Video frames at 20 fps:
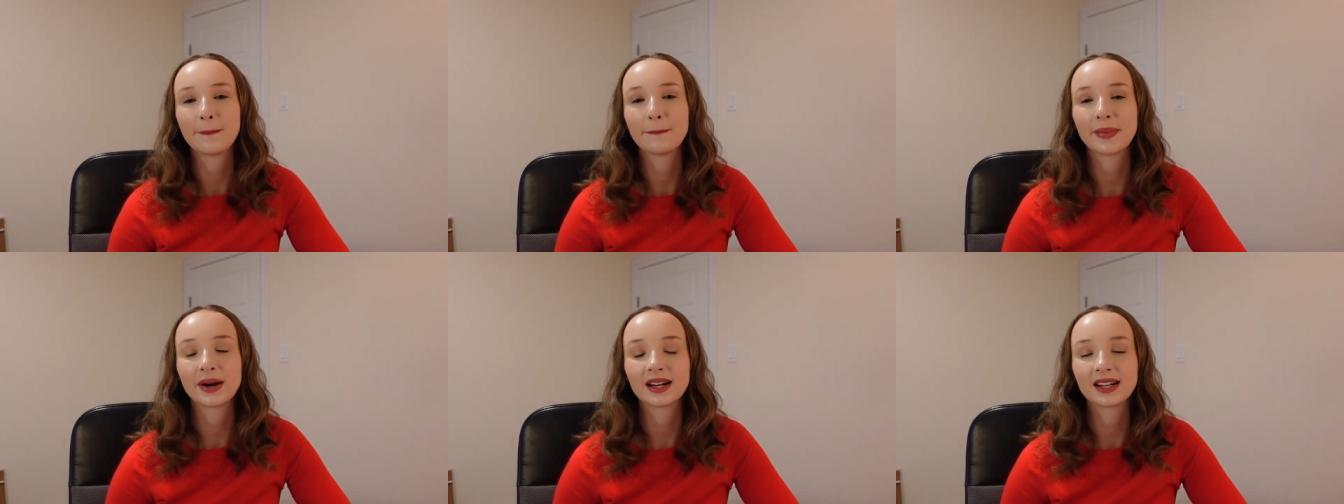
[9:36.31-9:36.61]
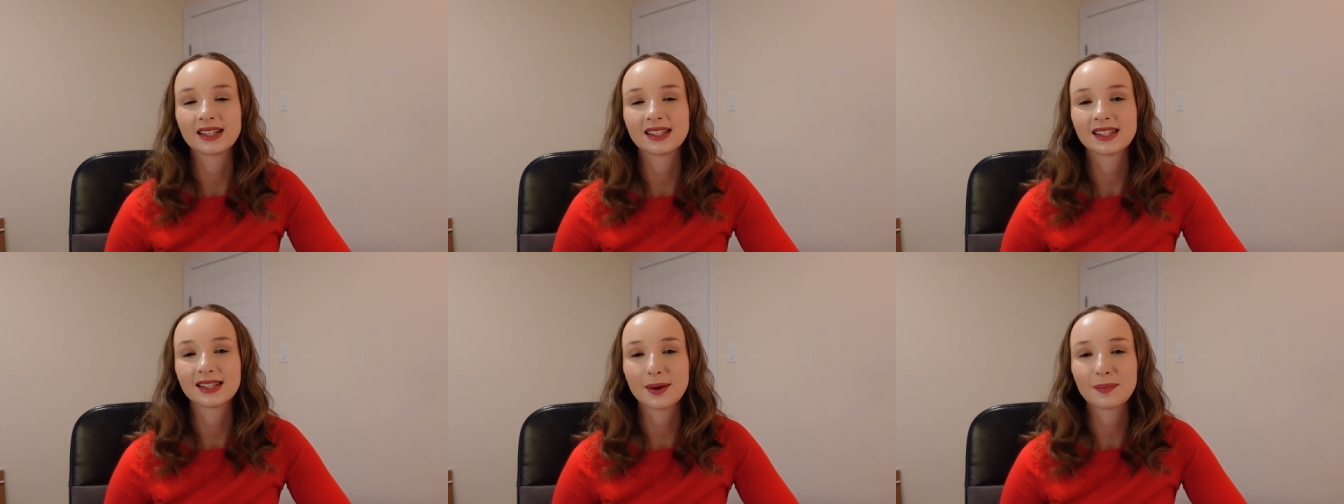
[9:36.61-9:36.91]
but
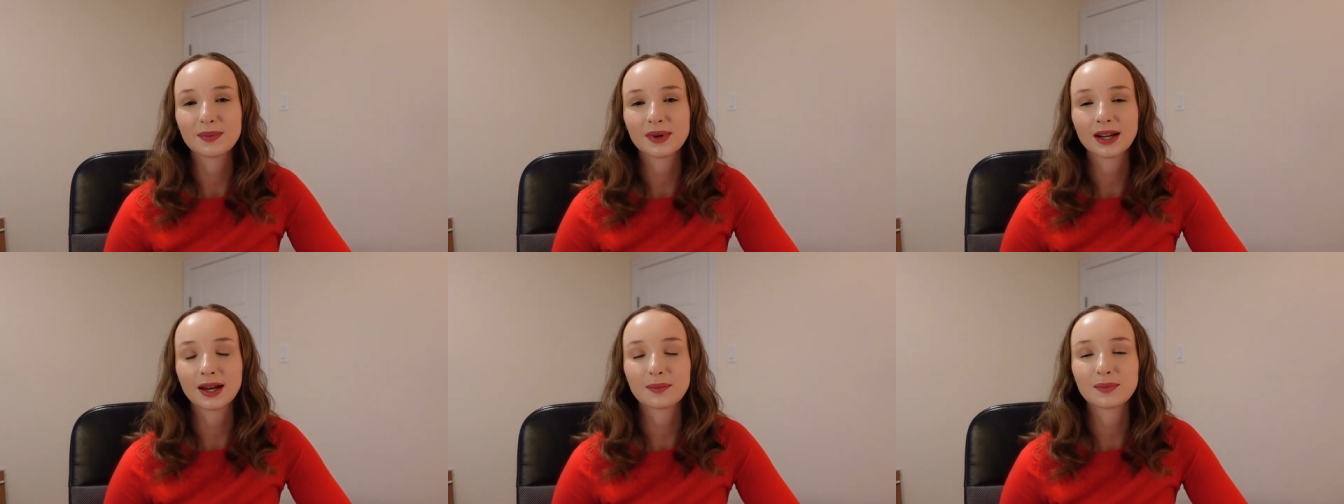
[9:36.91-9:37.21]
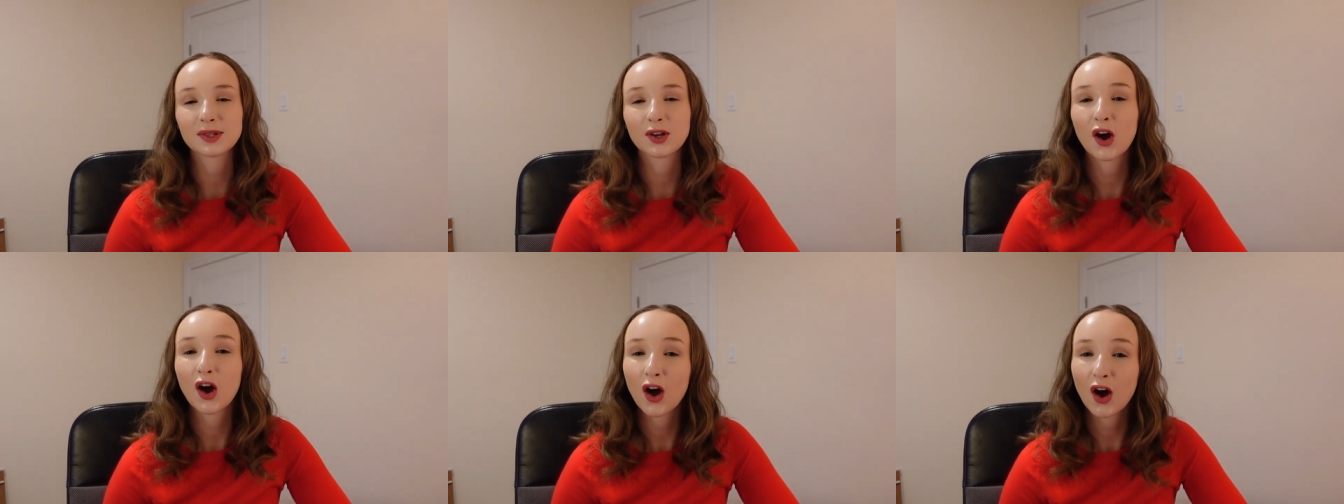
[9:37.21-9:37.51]
is
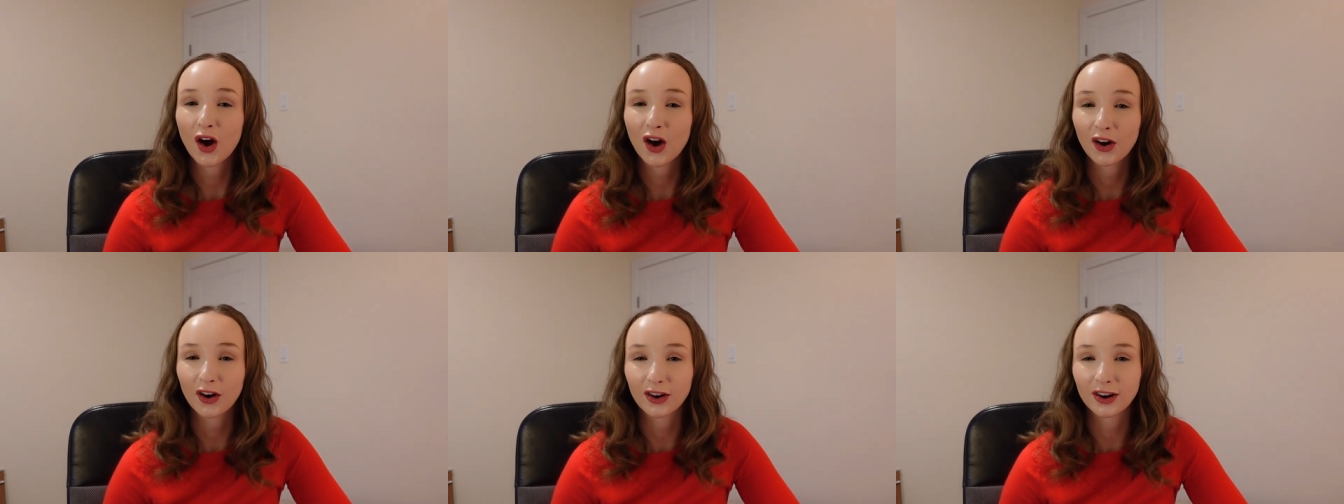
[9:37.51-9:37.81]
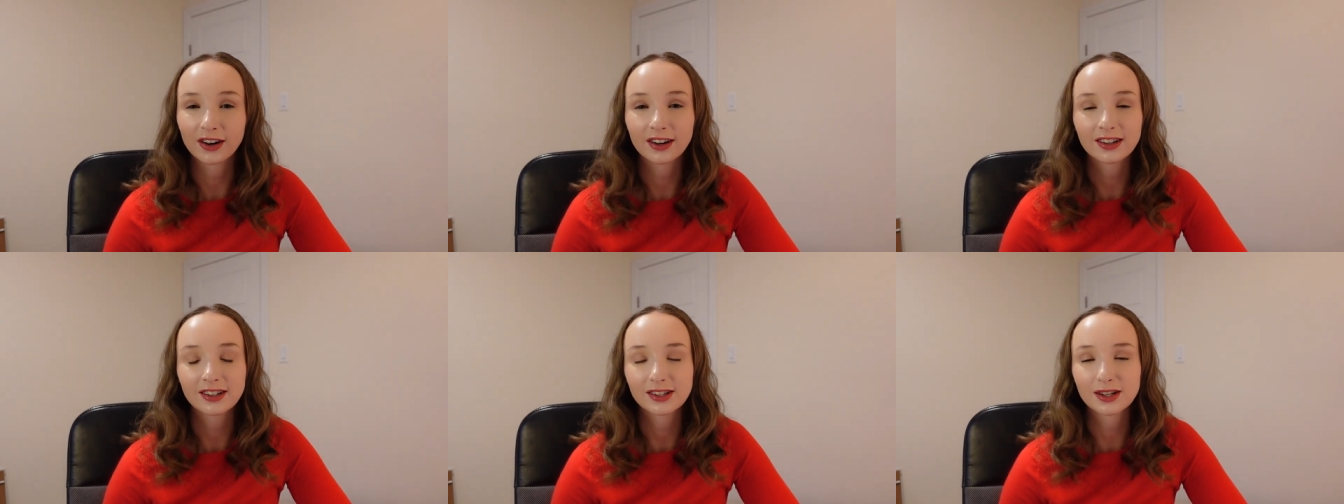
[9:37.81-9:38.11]
sometimes
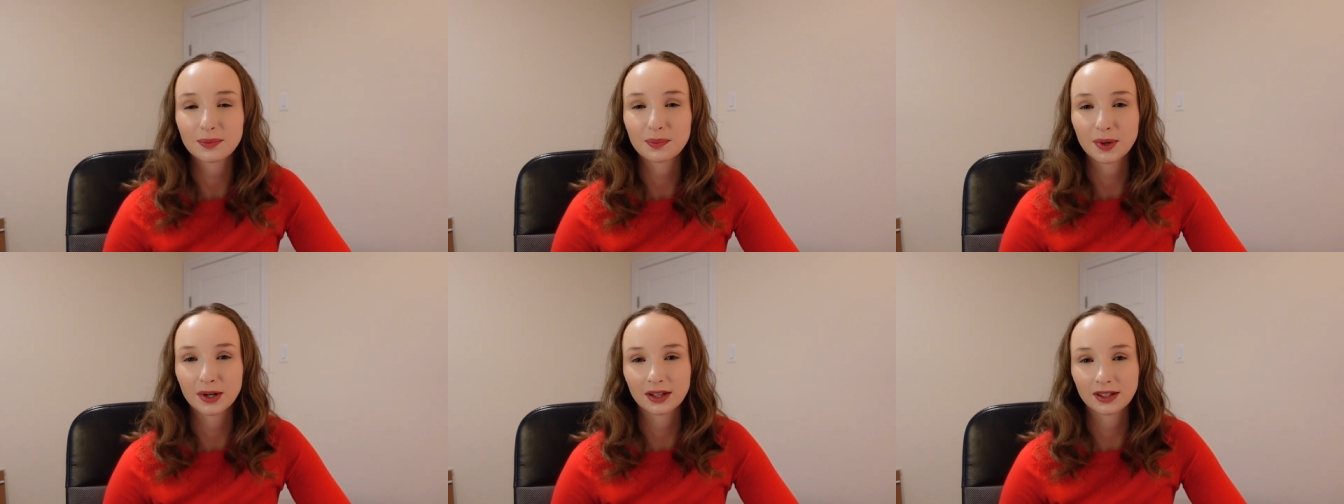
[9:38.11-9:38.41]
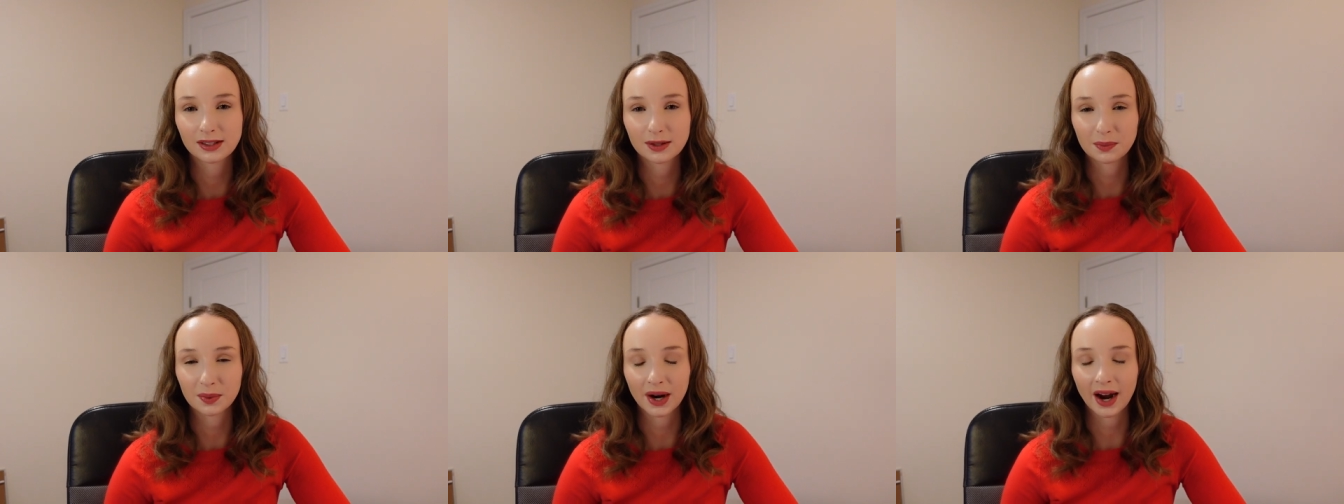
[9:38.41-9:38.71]
hard to put
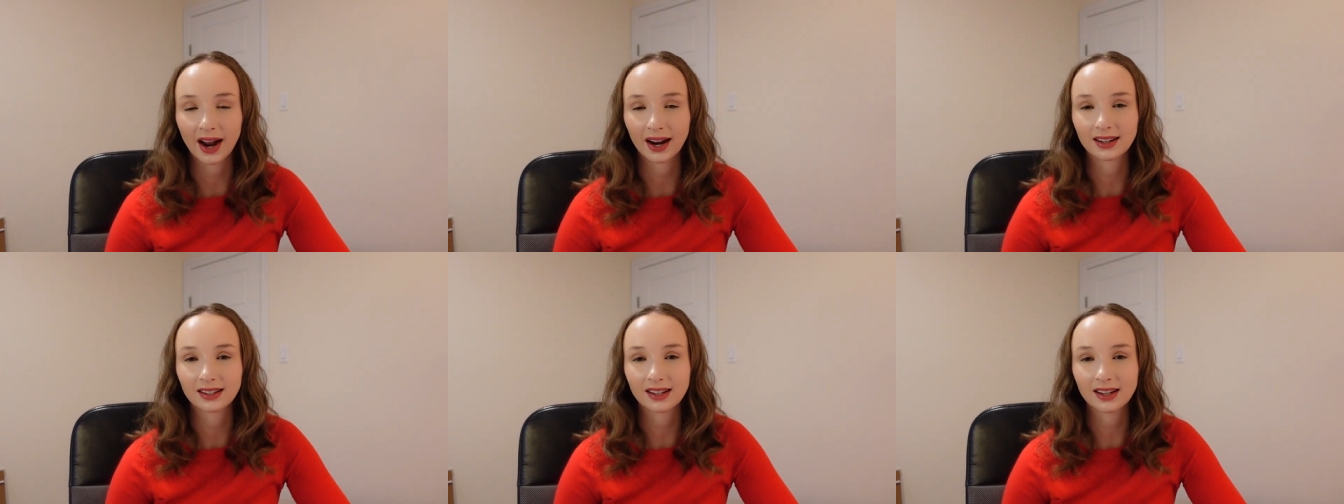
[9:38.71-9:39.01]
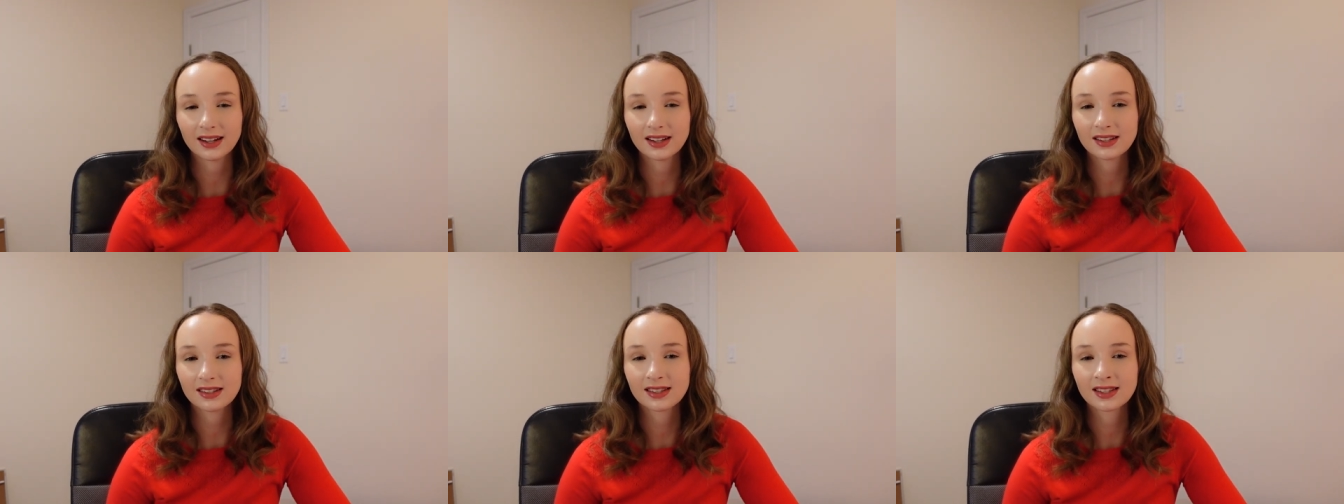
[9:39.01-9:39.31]
into
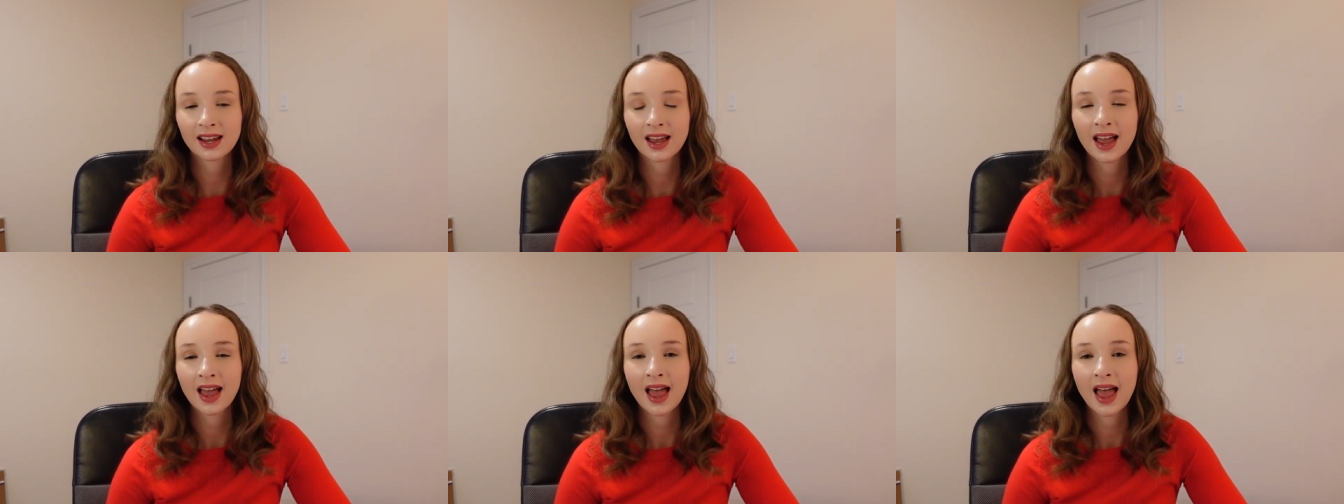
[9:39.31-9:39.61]
practice